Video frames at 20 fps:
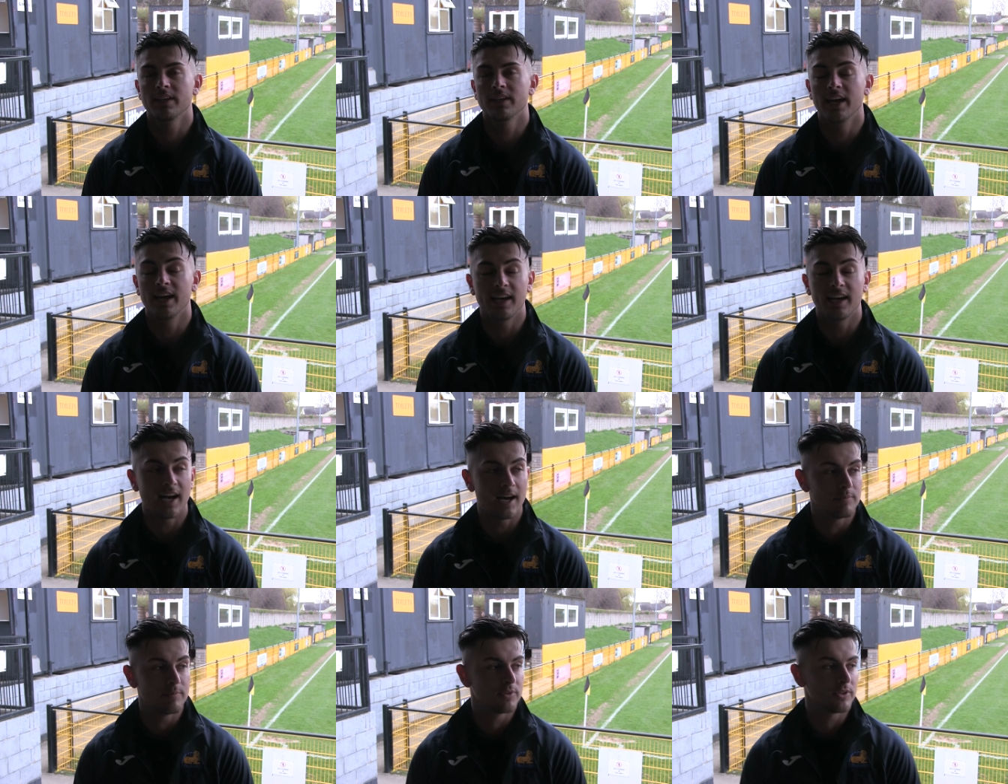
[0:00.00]

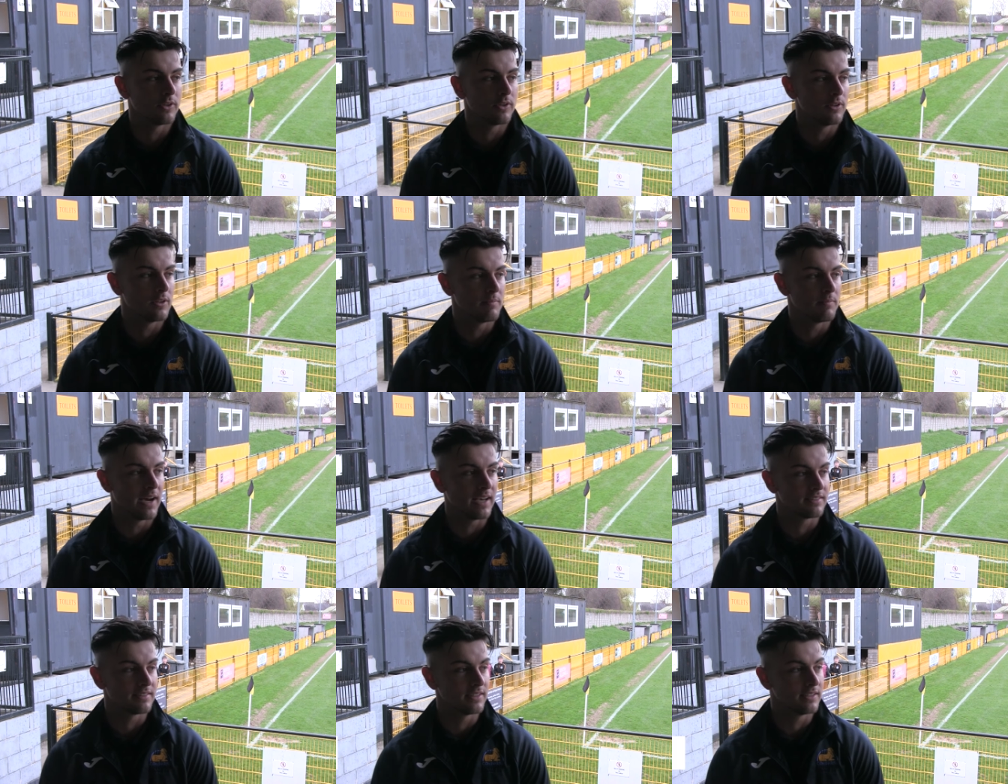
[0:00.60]
Yeah, absolutely
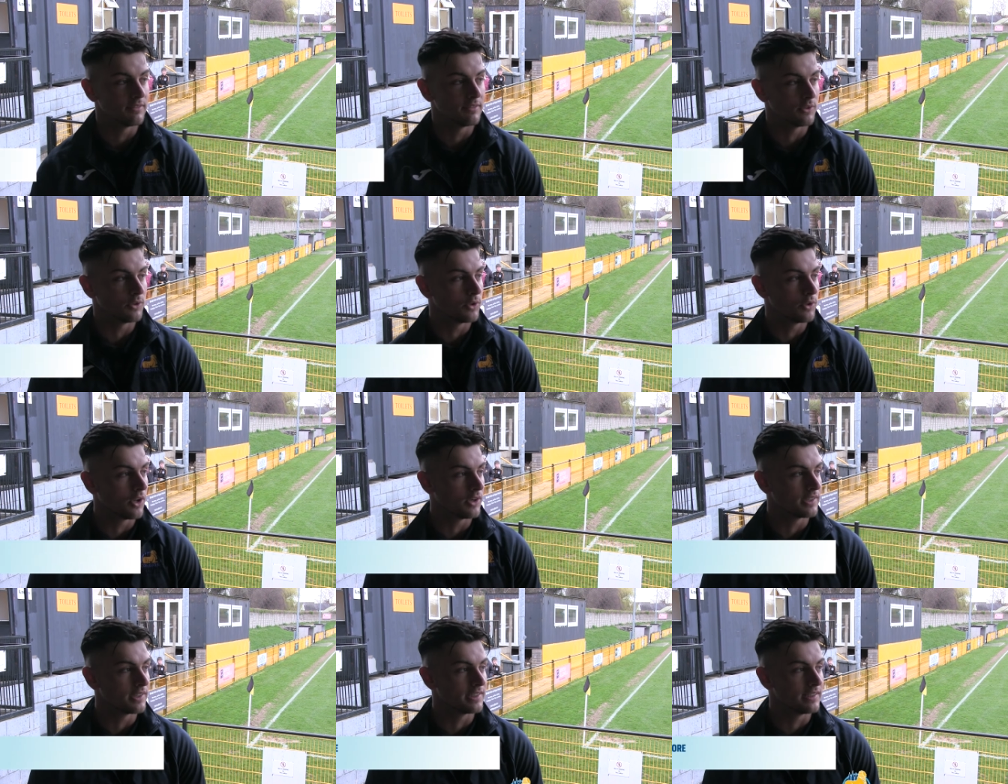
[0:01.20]
massive in
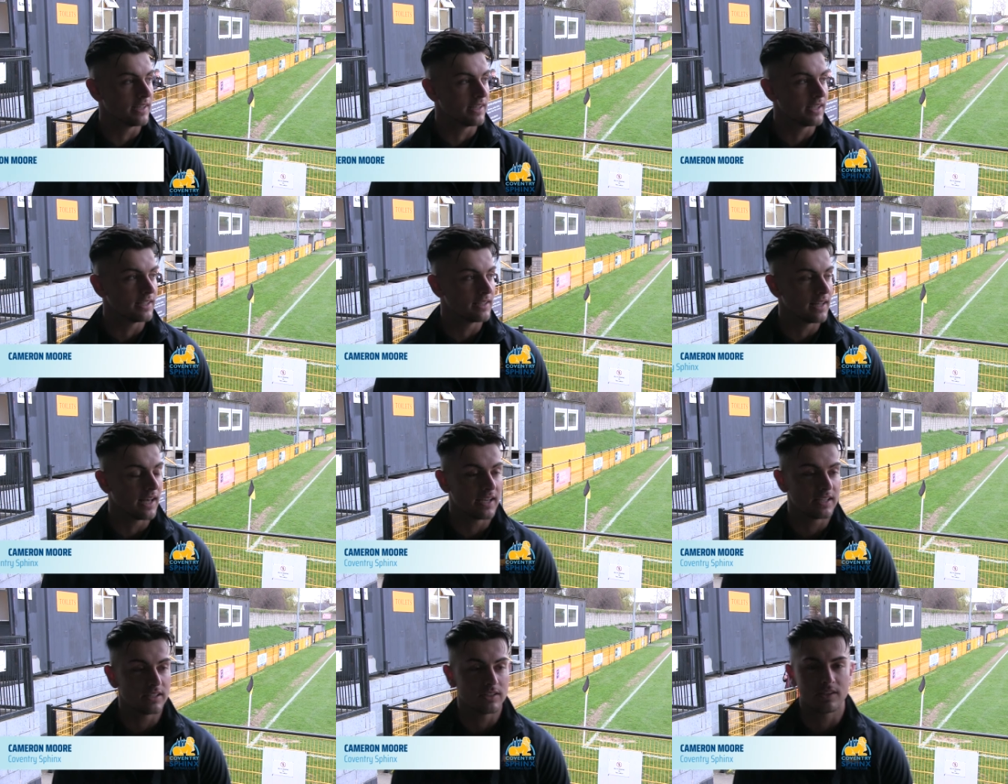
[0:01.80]
all honesty.
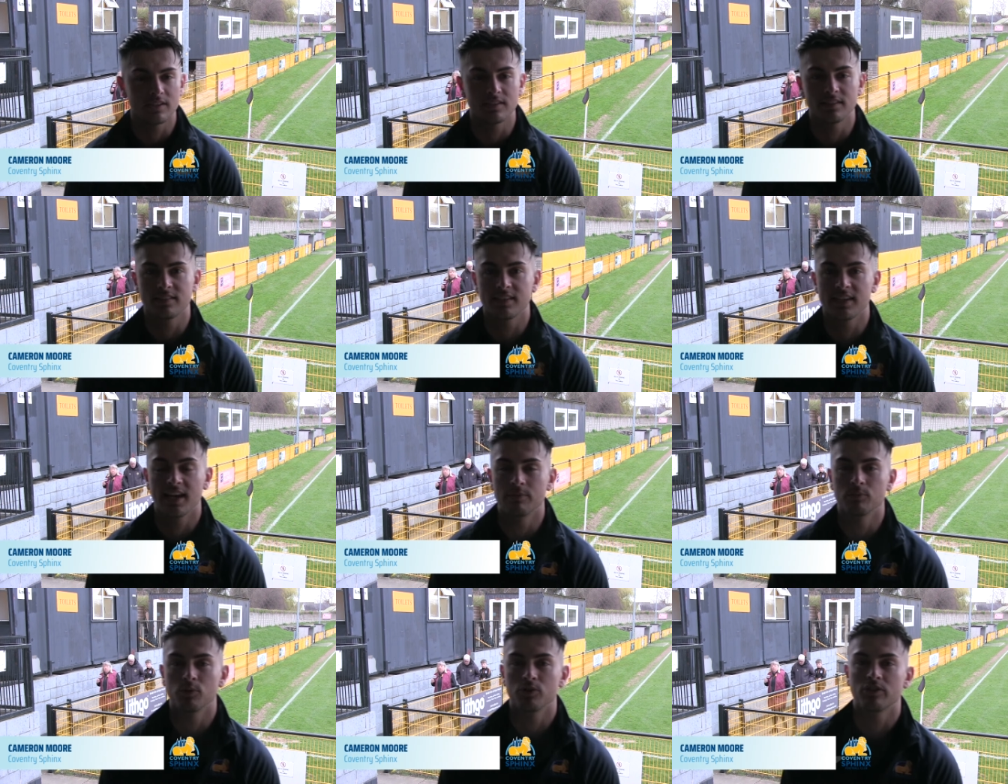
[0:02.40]
Like You can
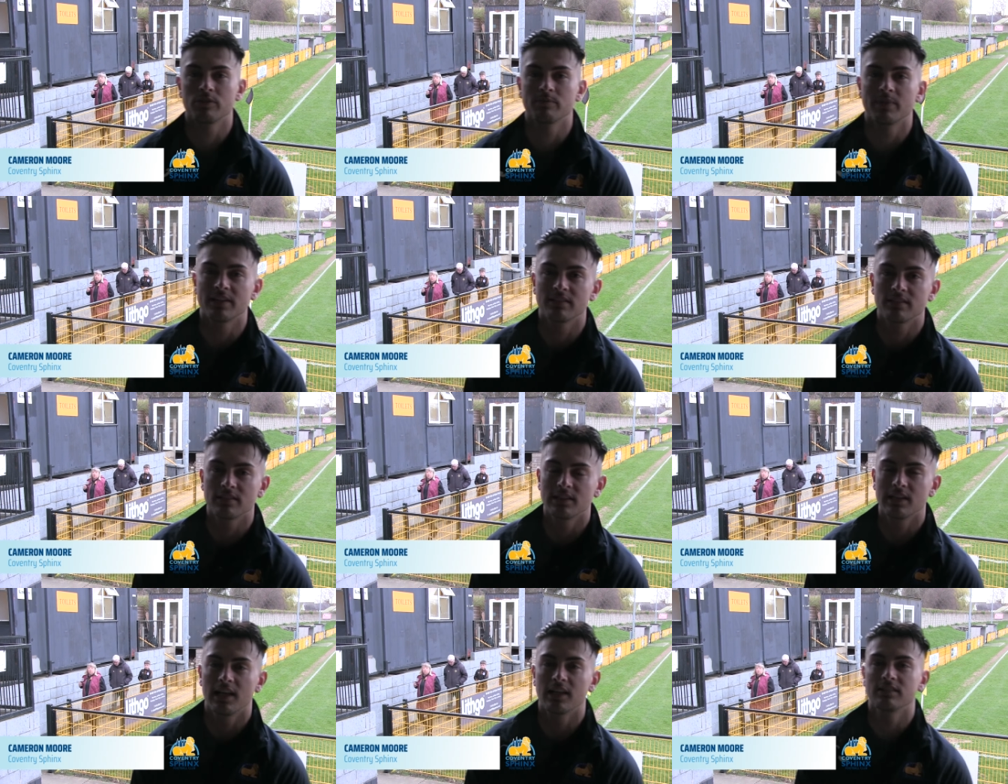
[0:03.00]
see how much it meant
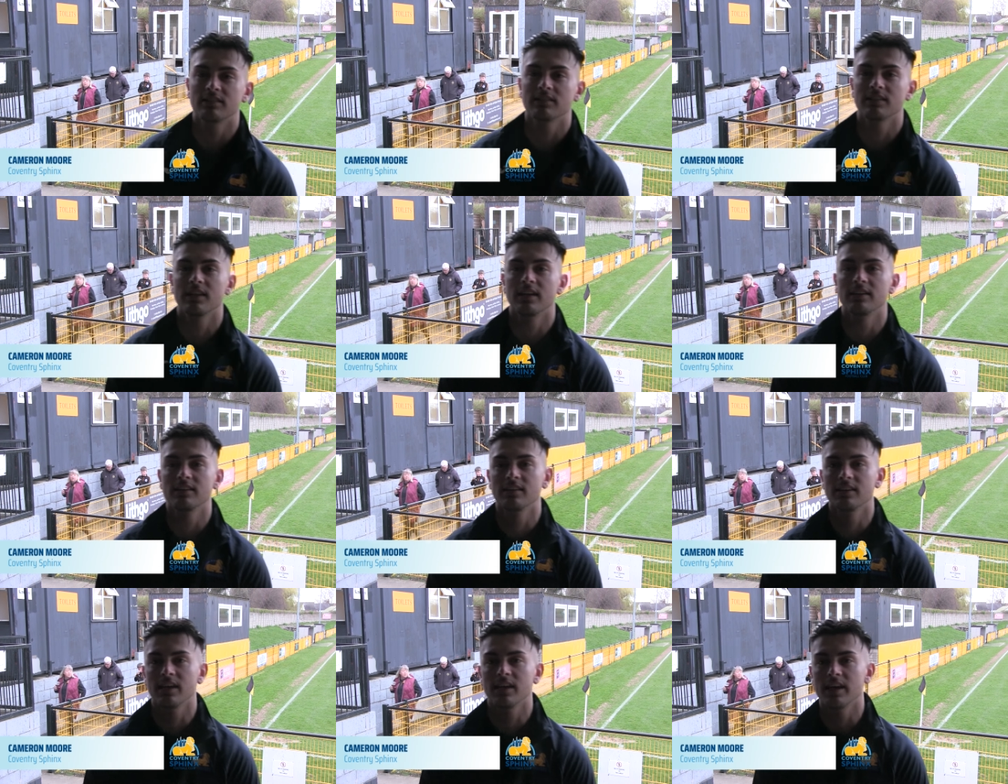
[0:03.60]
to the lads at the
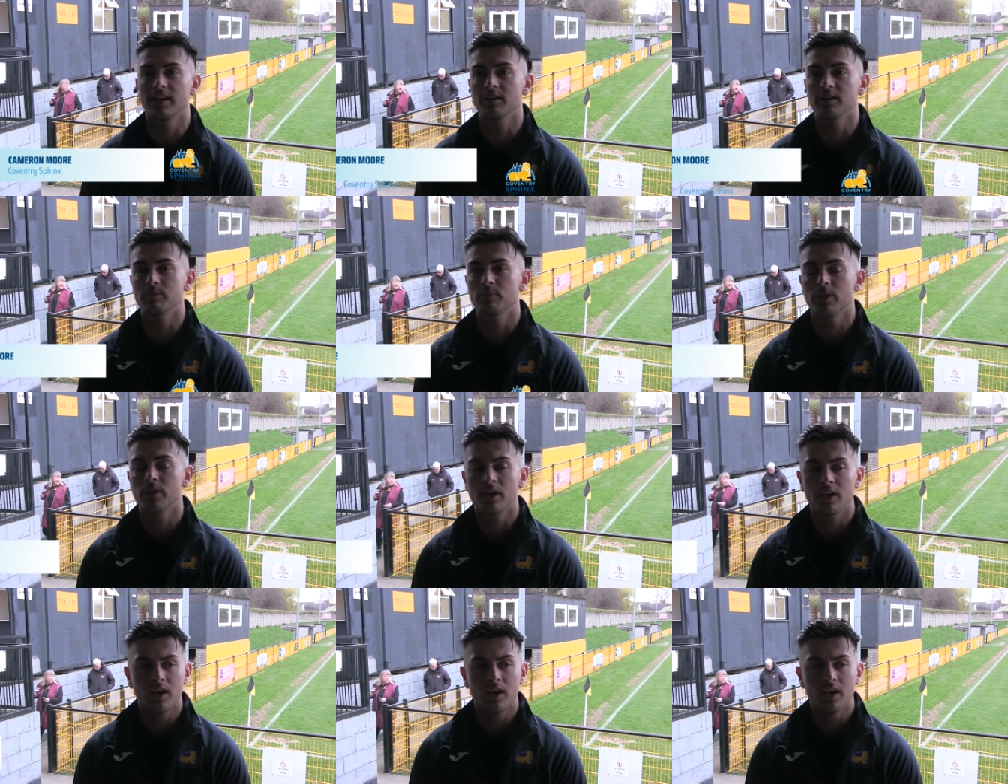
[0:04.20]
end of the game.